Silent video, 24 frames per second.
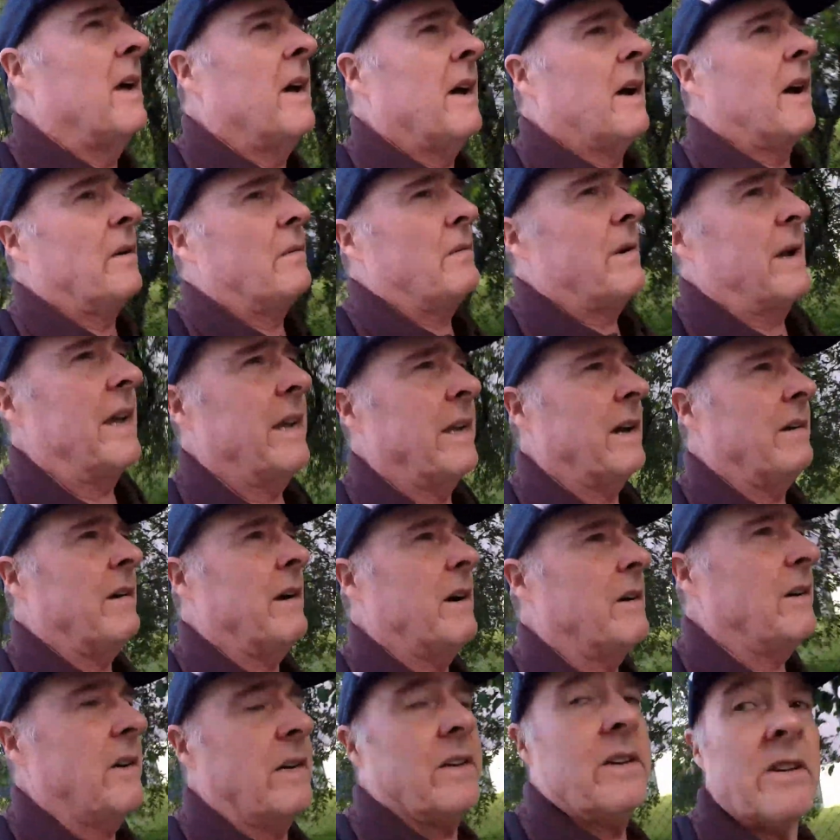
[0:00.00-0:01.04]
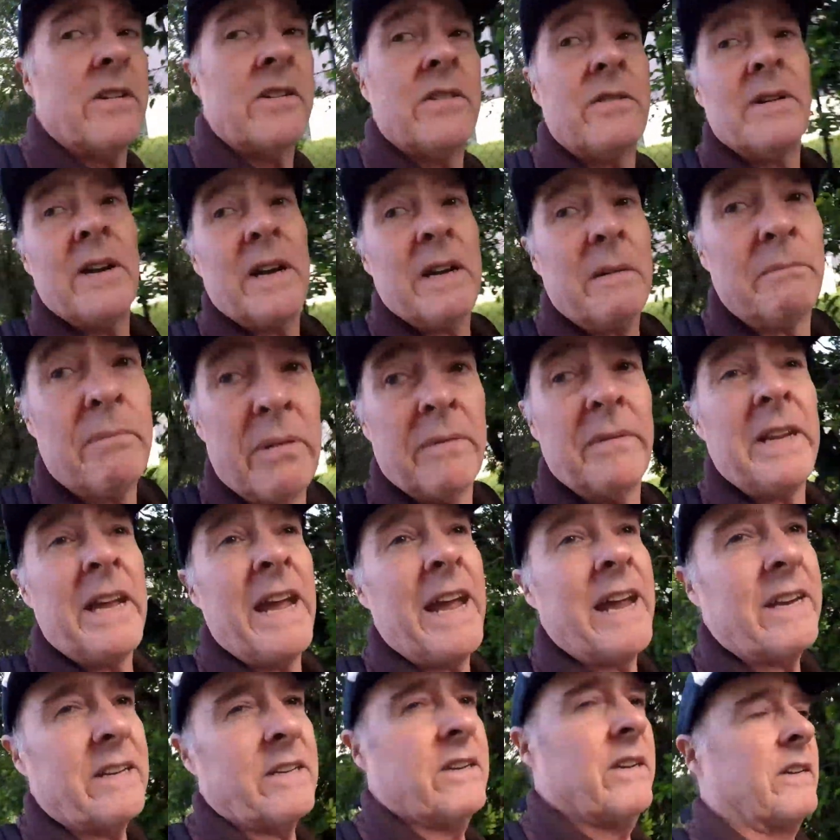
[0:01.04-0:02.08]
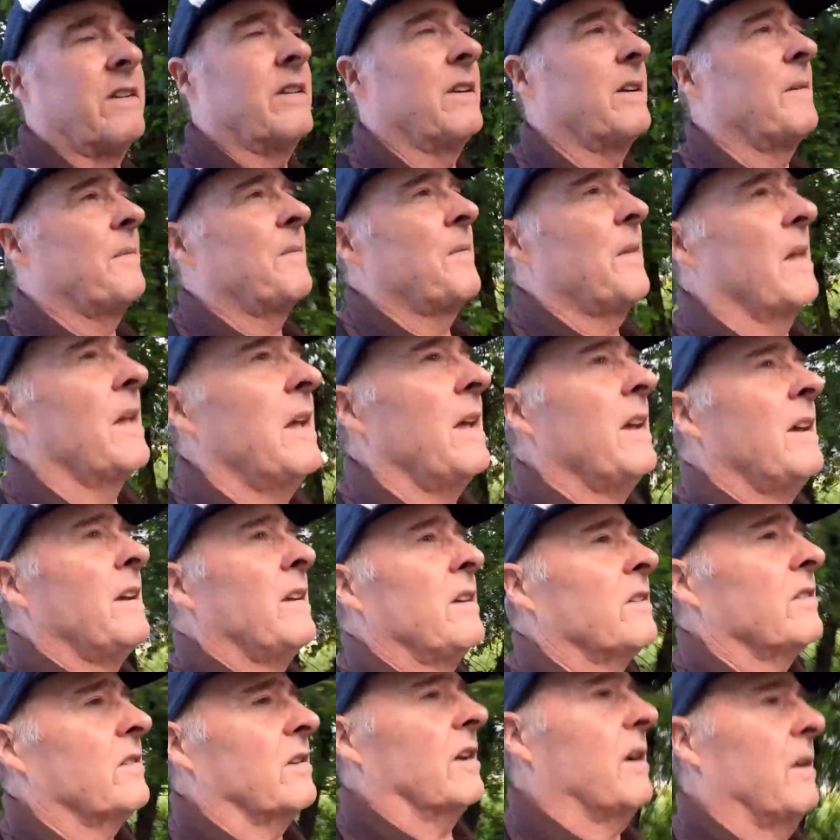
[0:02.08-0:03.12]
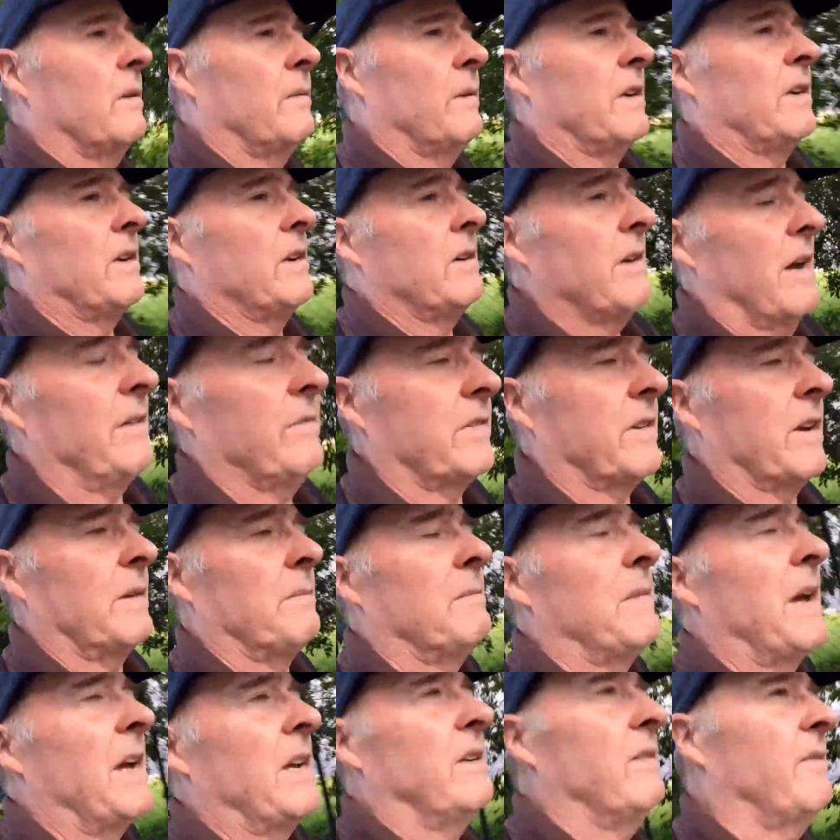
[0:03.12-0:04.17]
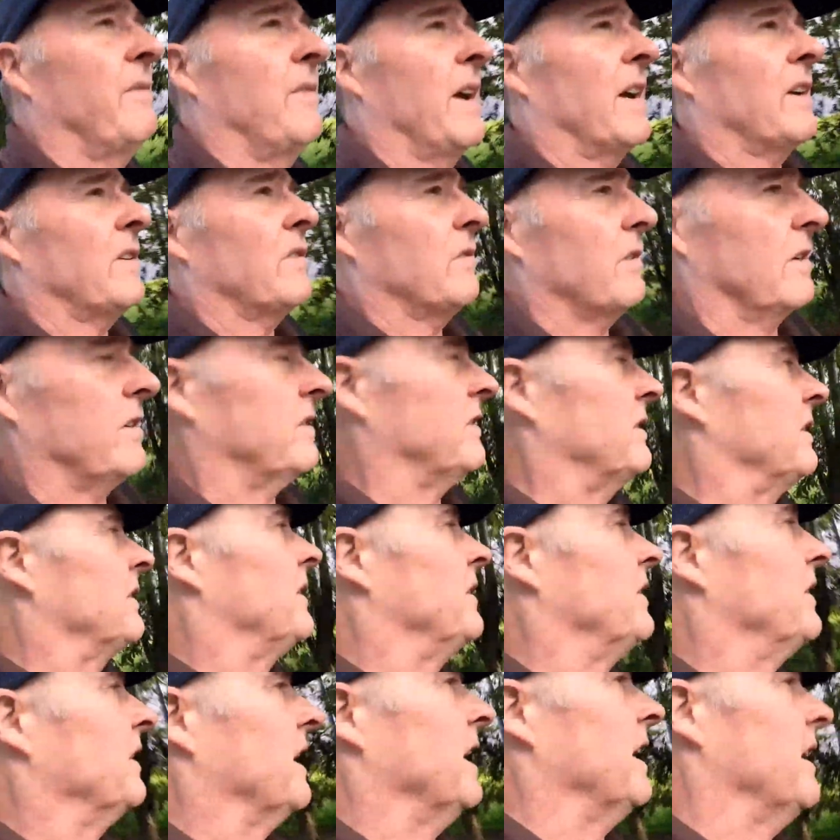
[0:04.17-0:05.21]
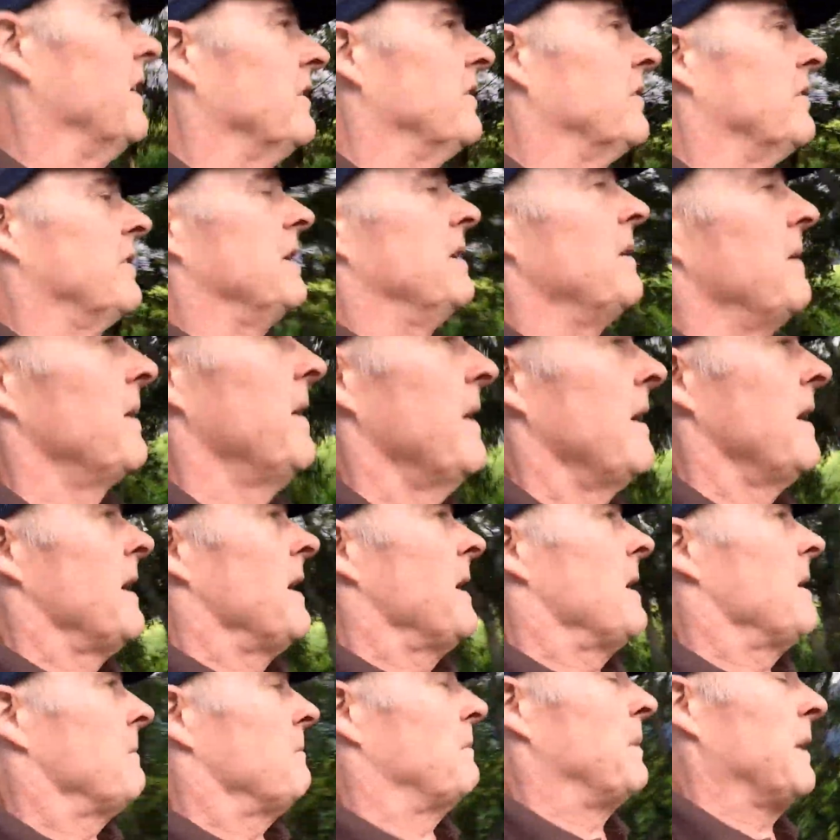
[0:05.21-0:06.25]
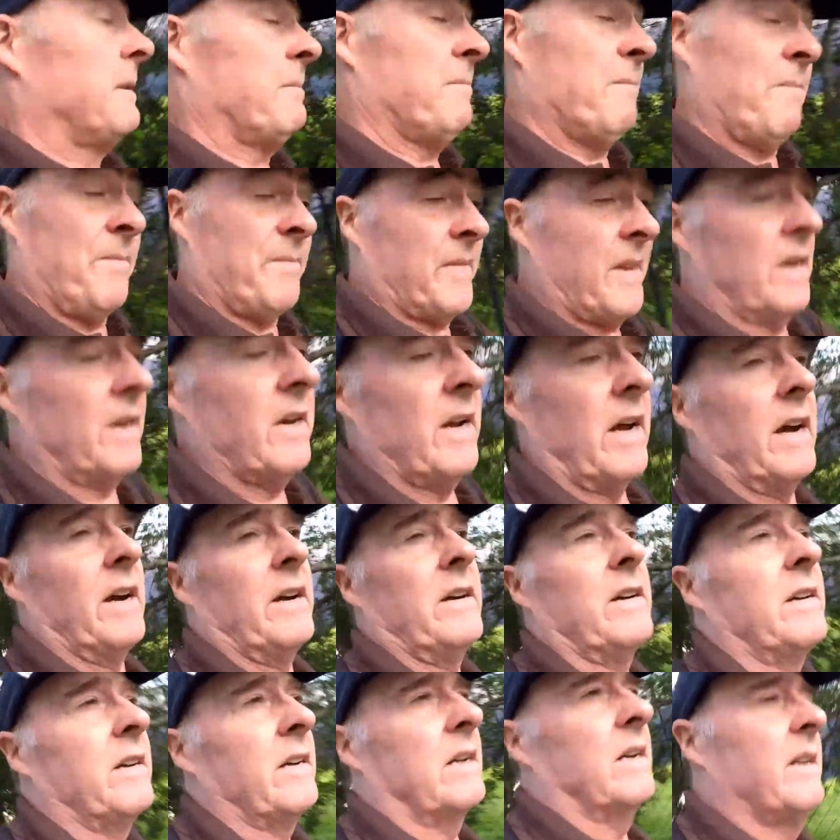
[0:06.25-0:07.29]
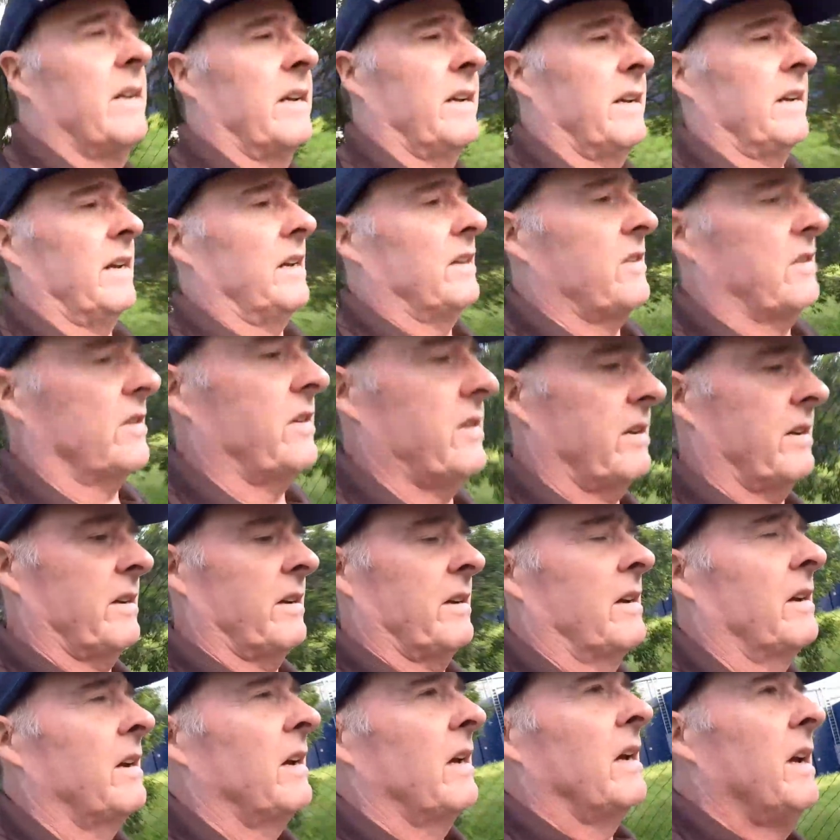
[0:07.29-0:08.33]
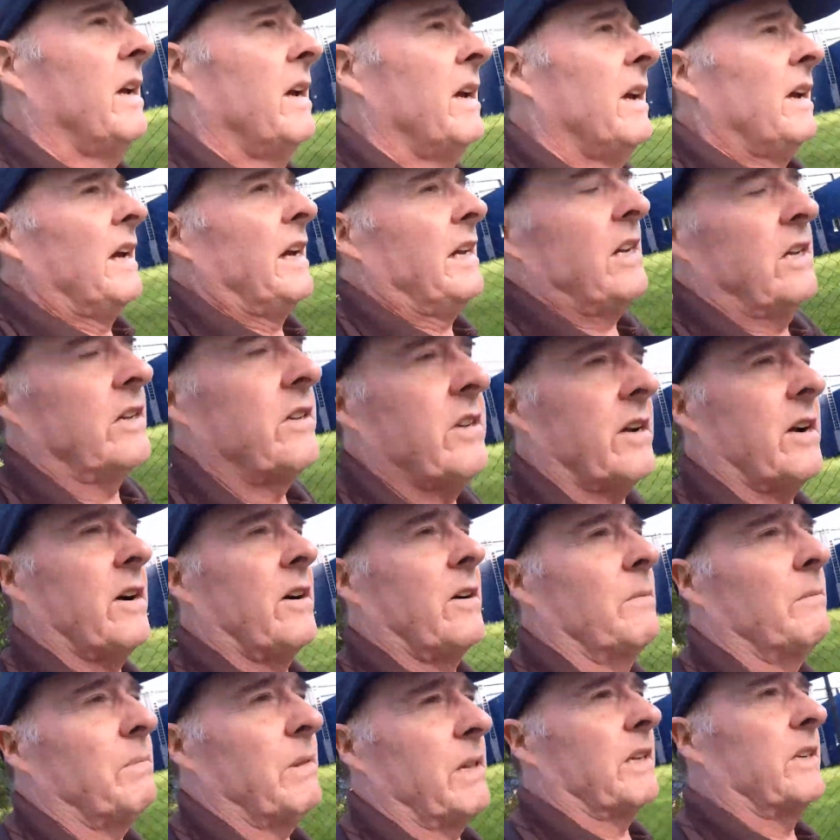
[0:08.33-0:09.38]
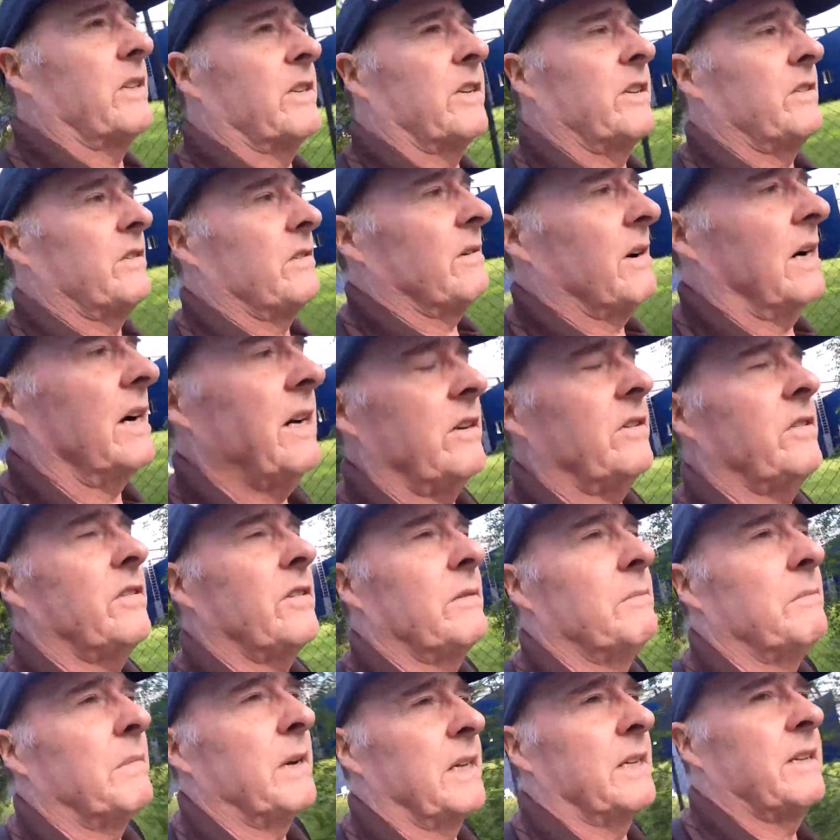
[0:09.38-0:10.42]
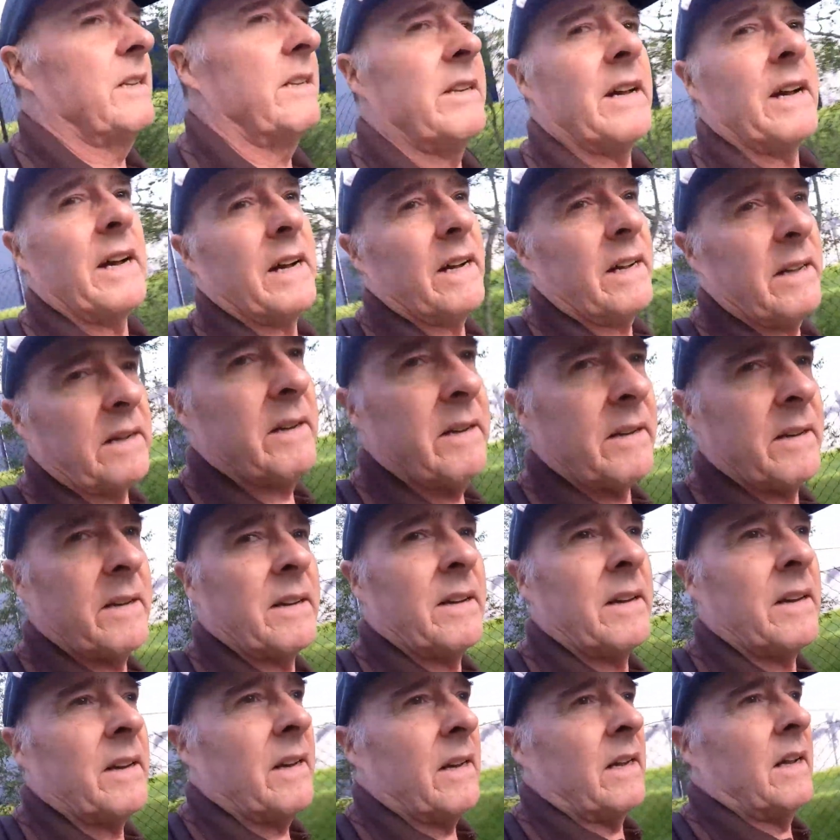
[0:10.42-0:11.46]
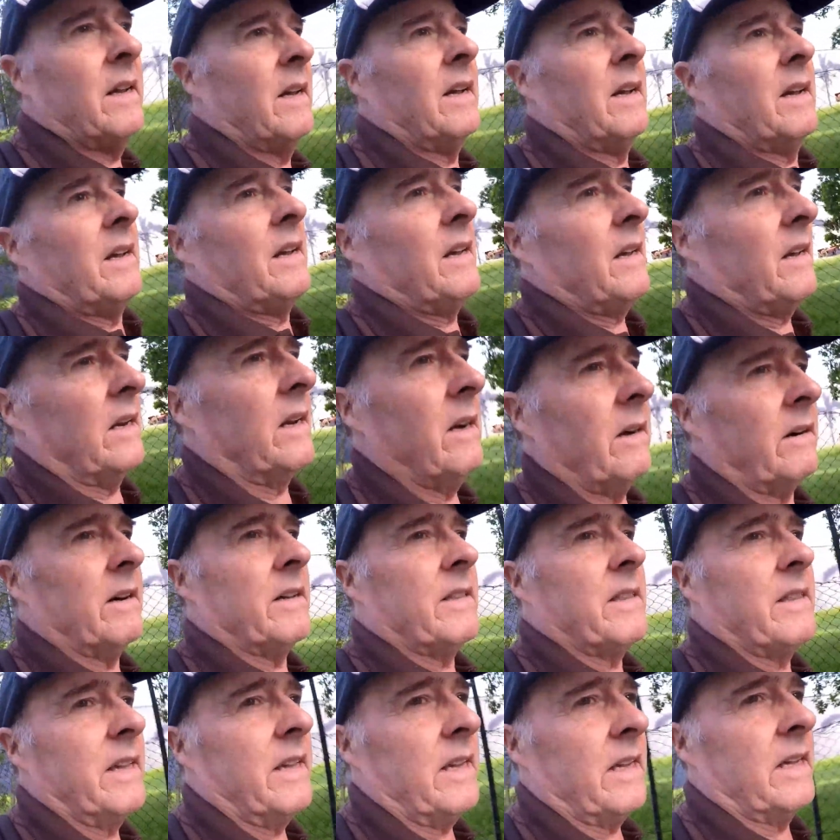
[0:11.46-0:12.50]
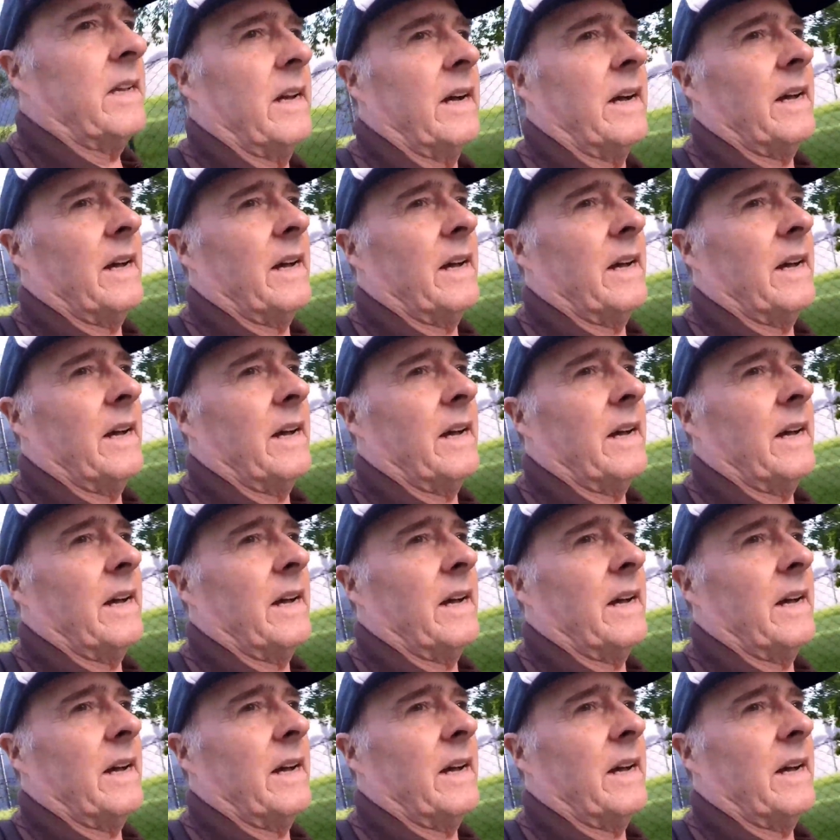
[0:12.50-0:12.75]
around our own industry and protect it, so we do have some manufacturing still in the country. But you know, it is a complex situation. But you know, I think